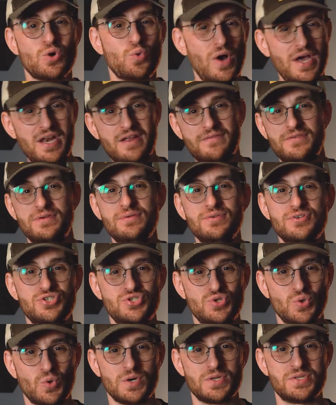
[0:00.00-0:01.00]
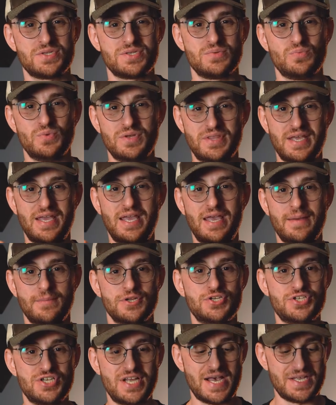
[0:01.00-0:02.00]
quite a few shorts with
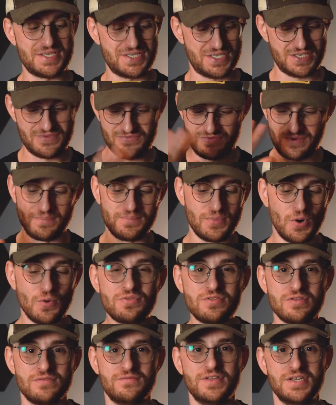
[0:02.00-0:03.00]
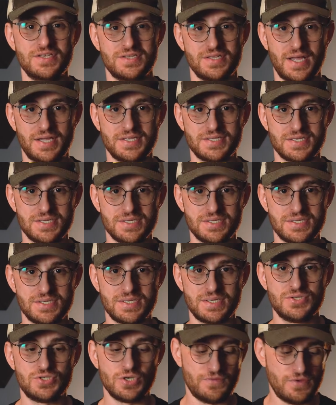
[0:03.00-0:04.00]
image tests from both of these lenses.
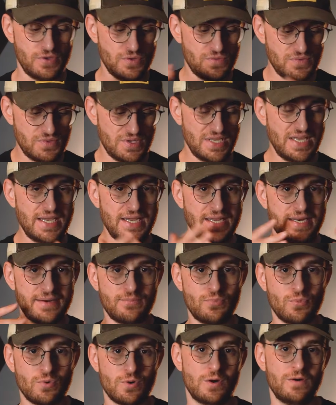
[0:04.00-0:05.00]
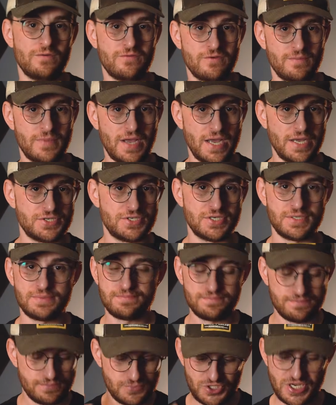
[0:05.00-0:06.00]
So if you need more
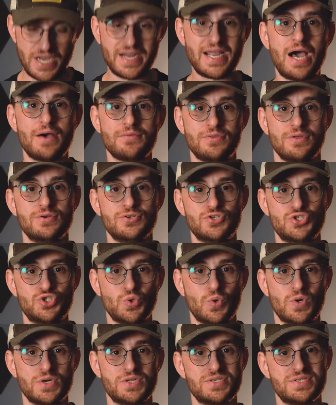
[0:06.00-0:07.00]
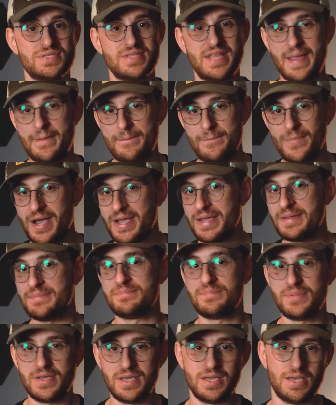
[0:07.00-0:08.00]
information, check out those shorts. They
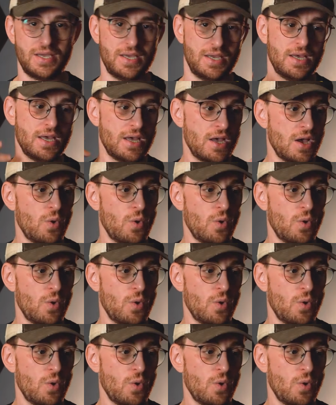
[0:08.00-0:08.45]
might be